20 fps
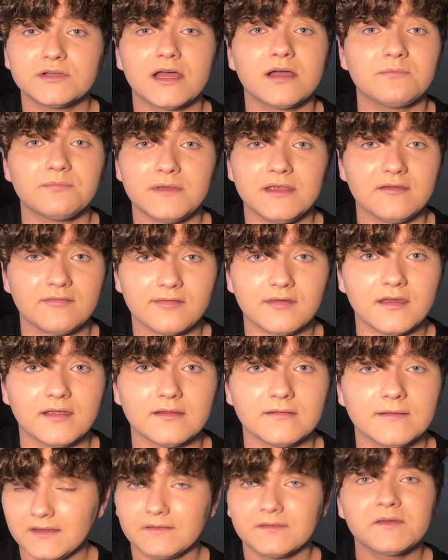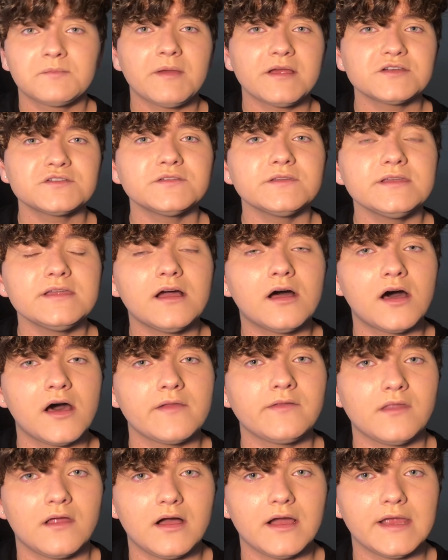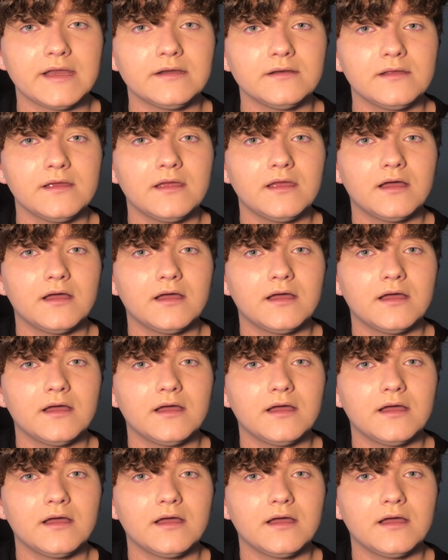not be a thing, especially online